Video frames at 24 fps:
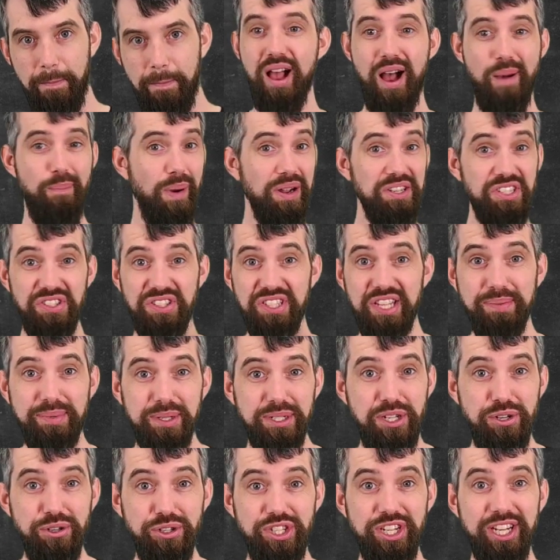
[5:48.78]
A bunch of
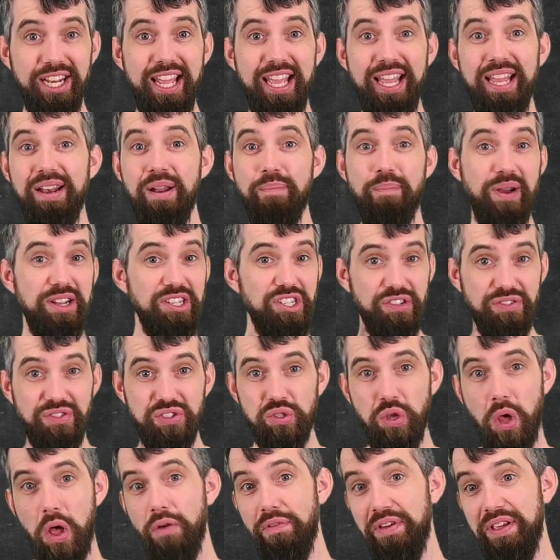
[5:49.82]
substitution in, a bunch of
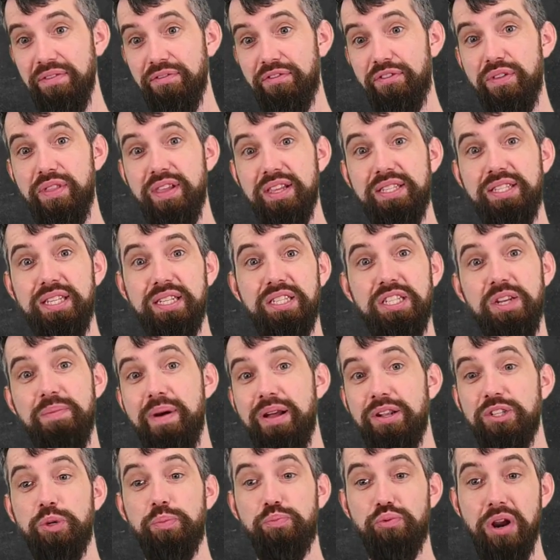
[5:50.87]
solving for this system
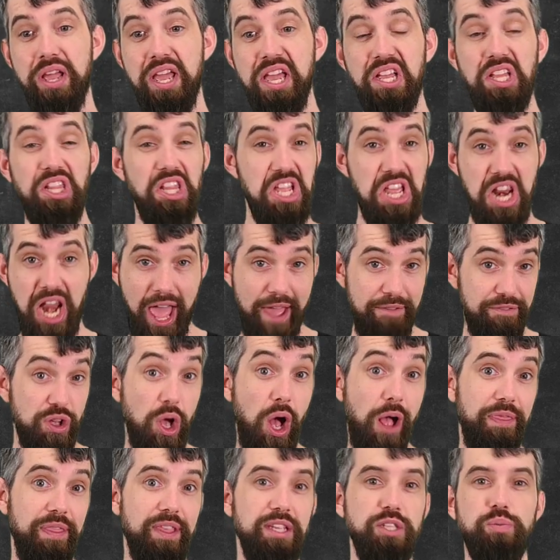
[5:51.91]
algebraically, and I've
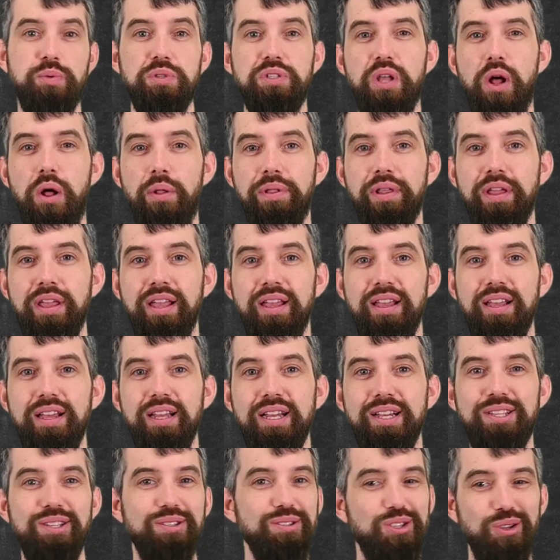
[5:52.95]
got this result.
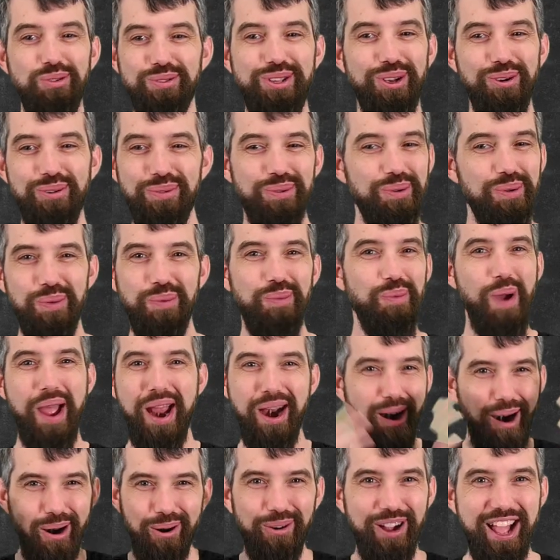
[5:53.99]
So where
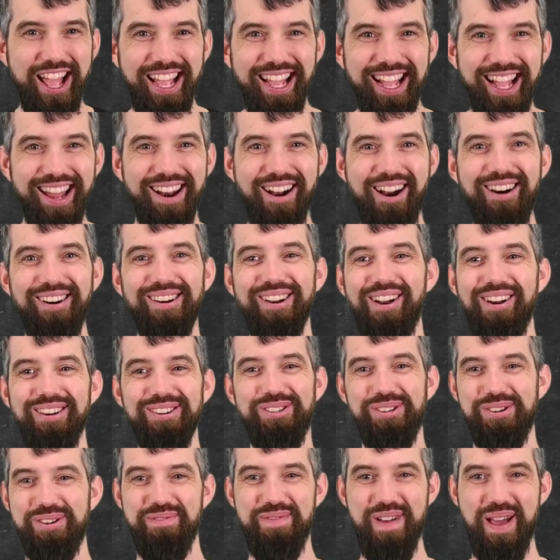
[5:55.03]
are we in our
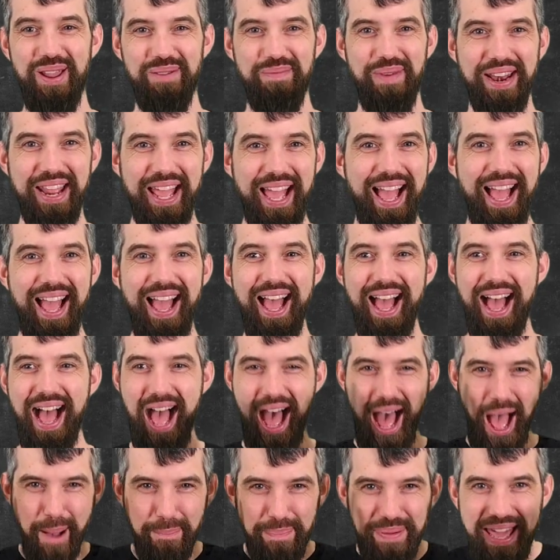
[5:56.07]
larger development?
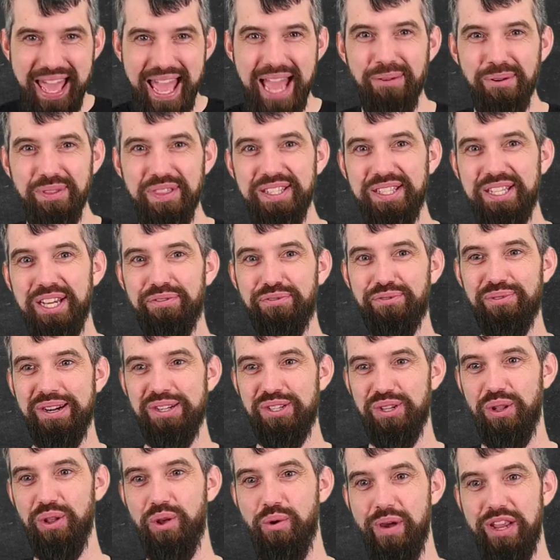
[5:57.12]
I began with this
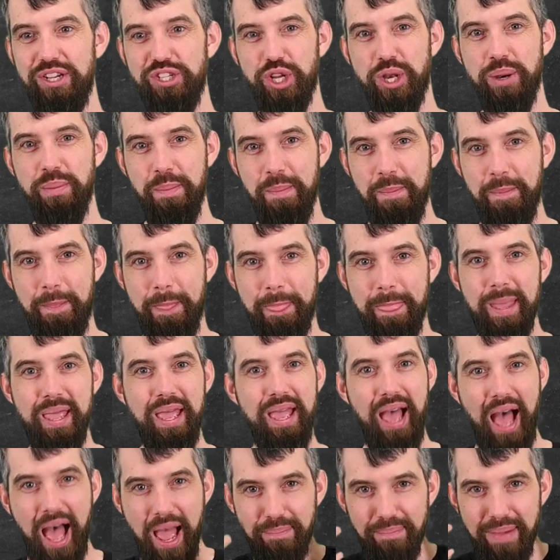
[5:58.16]
differential equation.
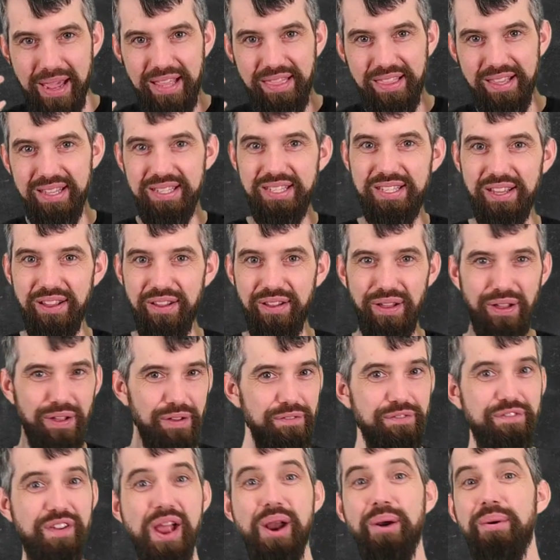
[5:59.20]
I made this
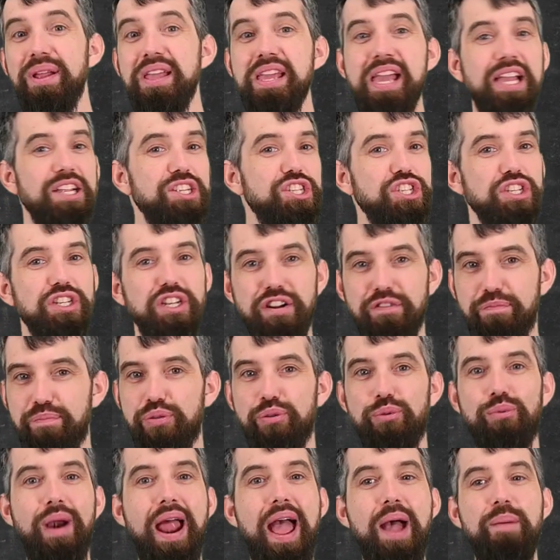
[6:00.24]
variation of
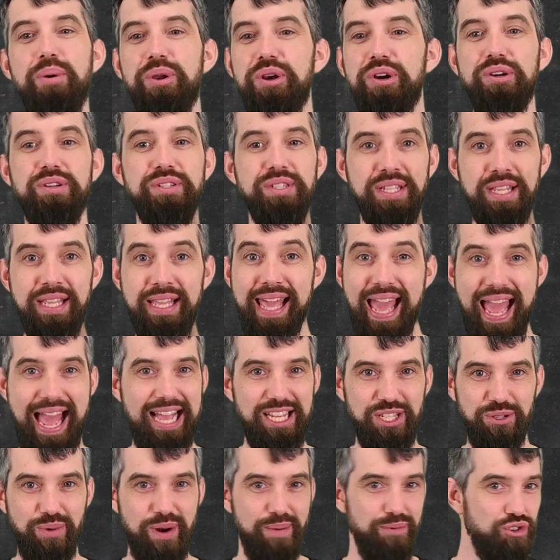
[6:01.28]
parameters
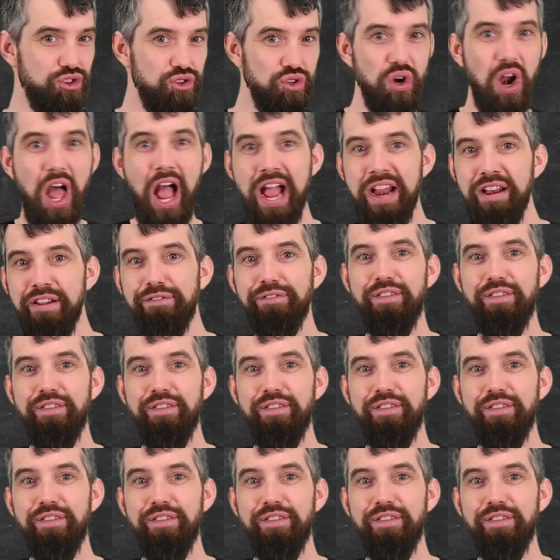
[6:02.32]
guess where I'm trying to